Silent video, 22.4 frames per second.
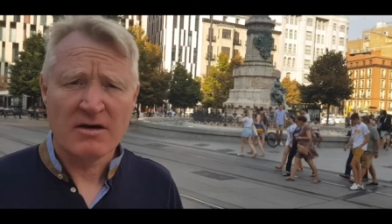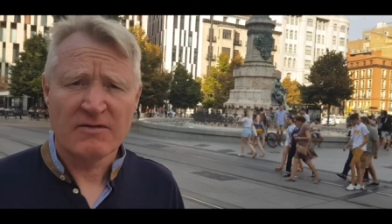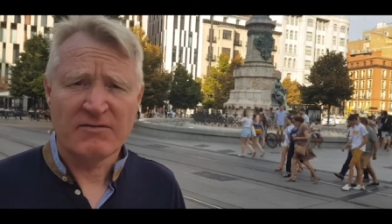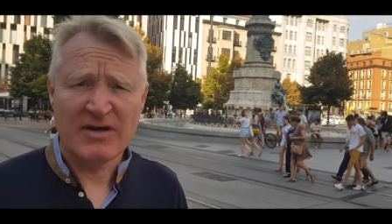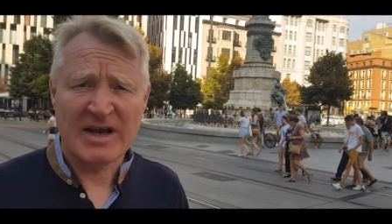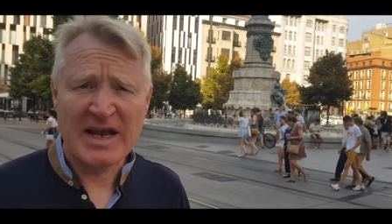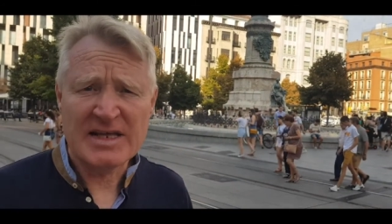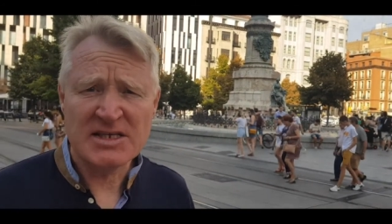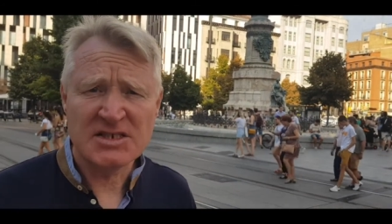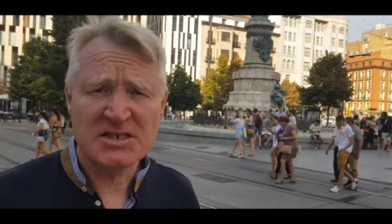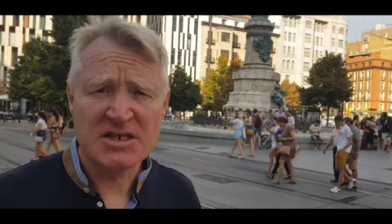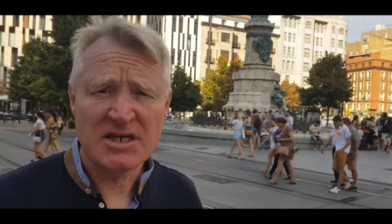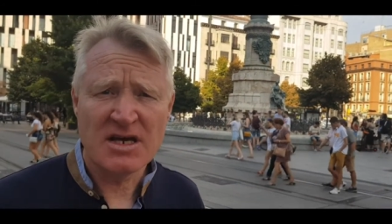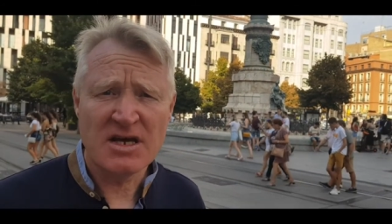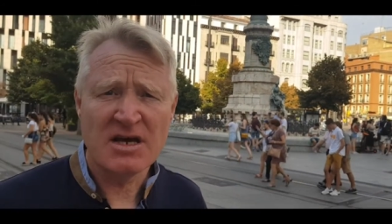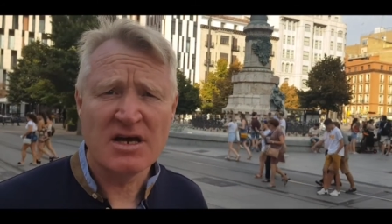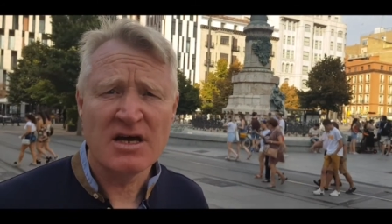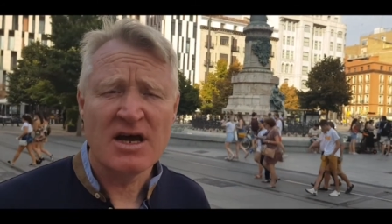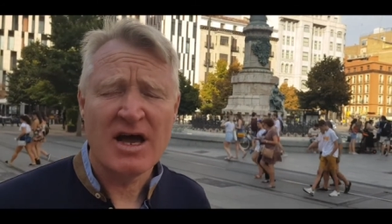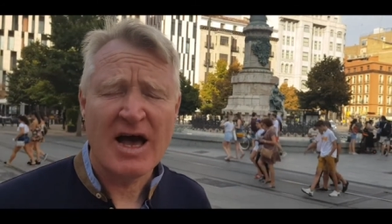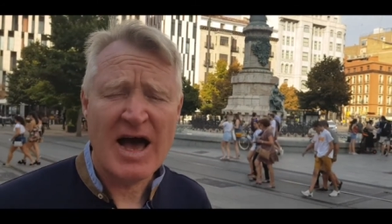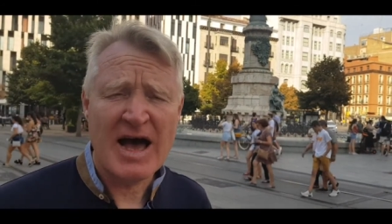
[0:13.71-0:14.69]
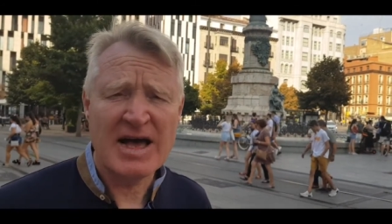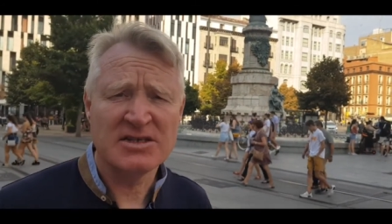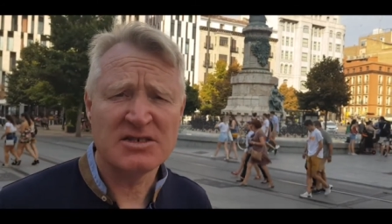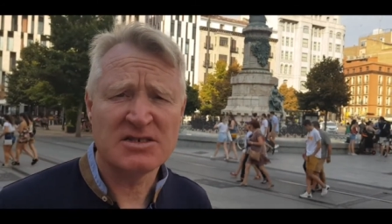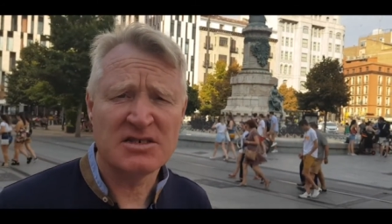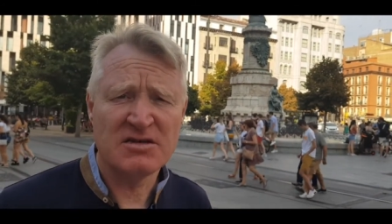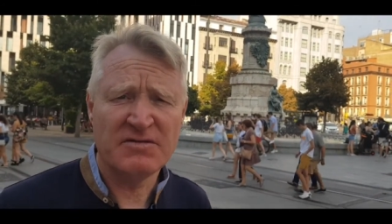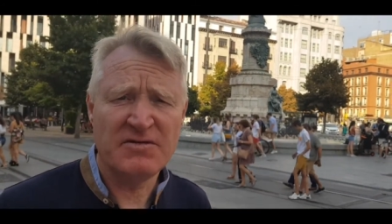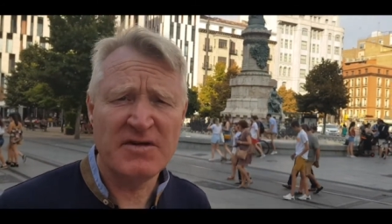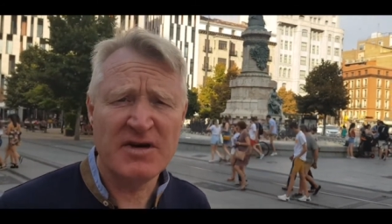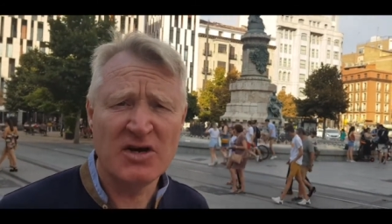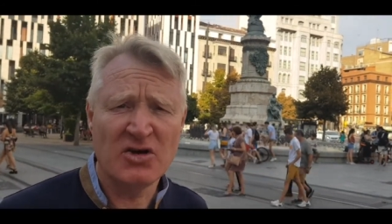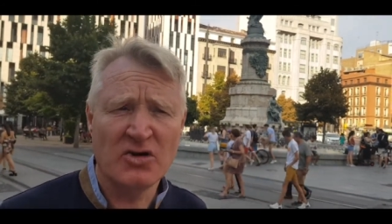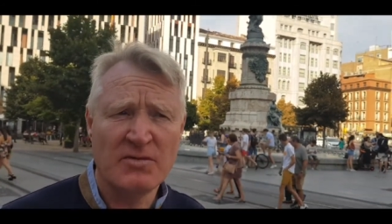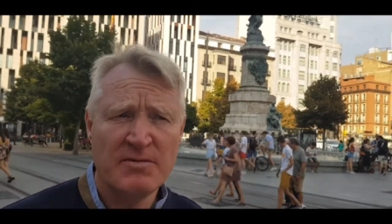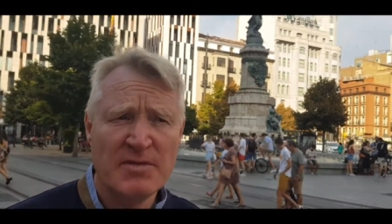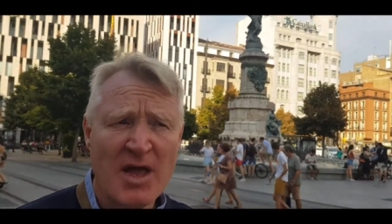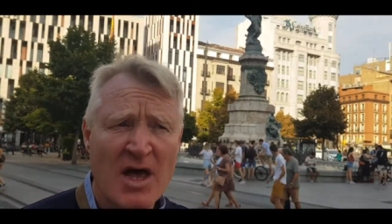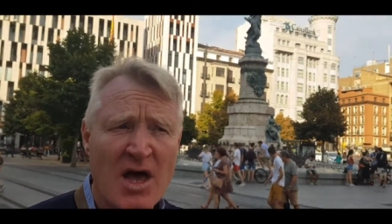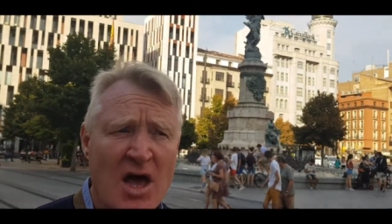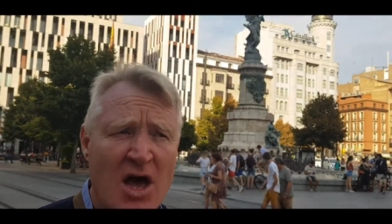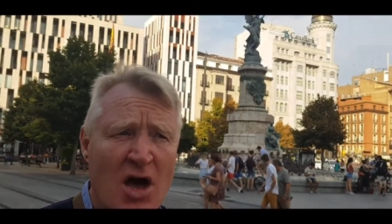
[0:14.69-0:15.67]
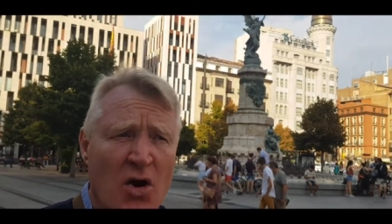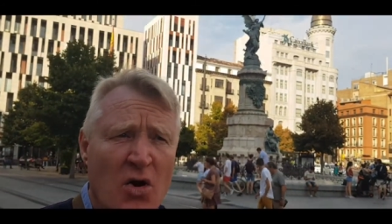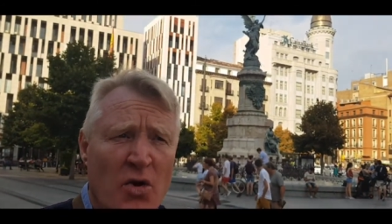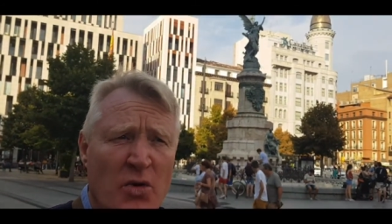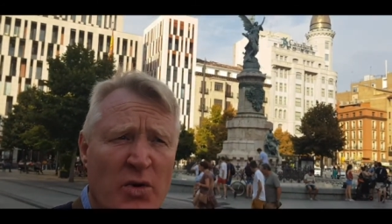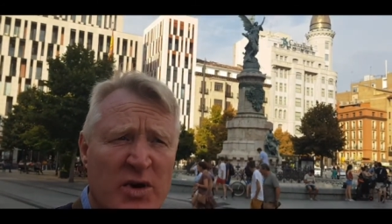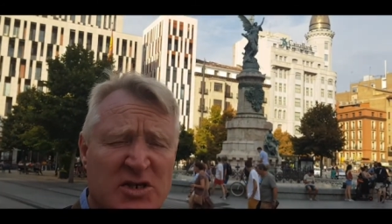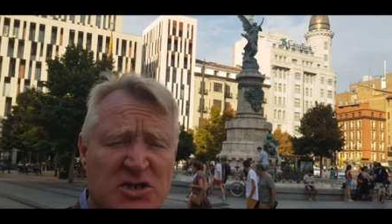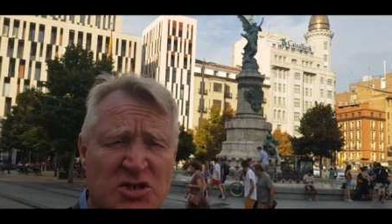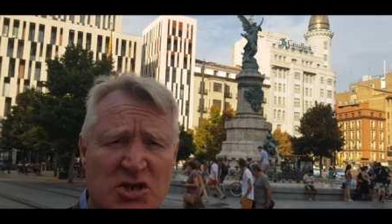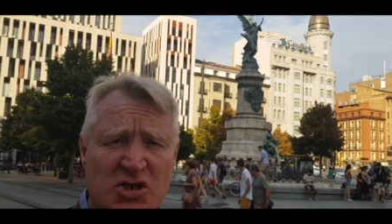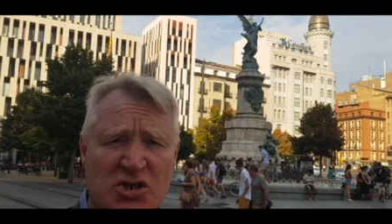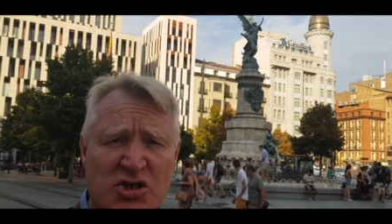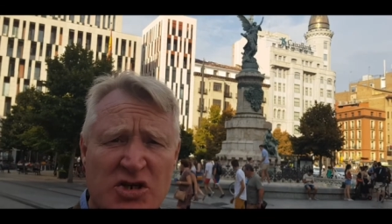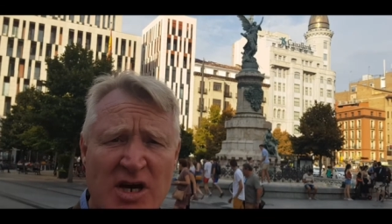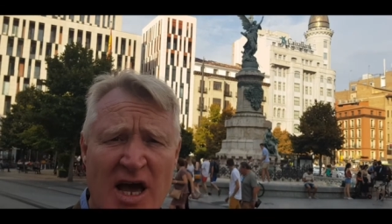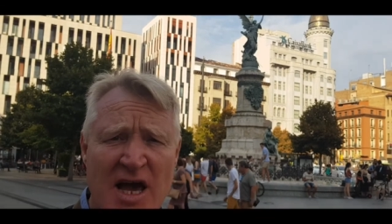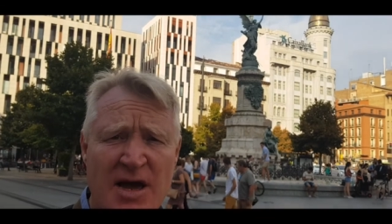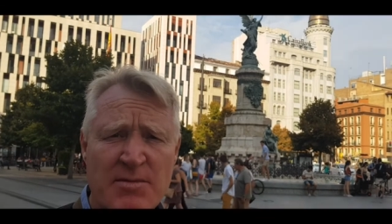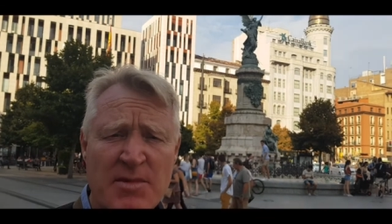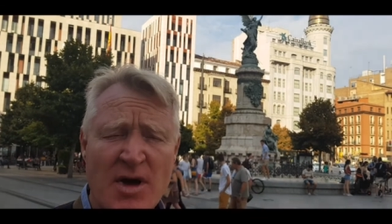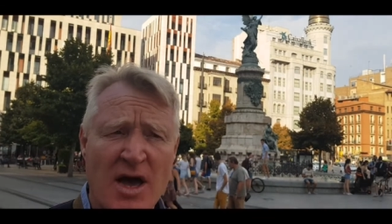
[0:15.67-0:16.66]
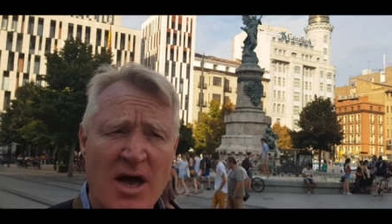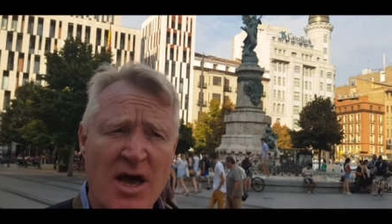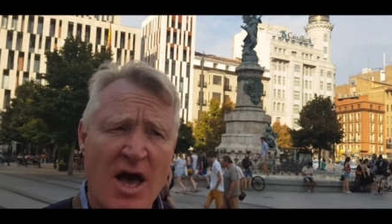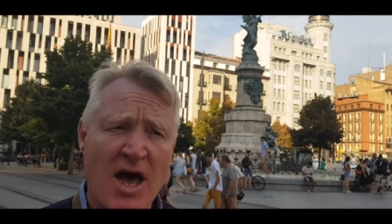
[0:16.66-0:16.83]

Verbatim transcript: Valencia and Seville, which is a shame.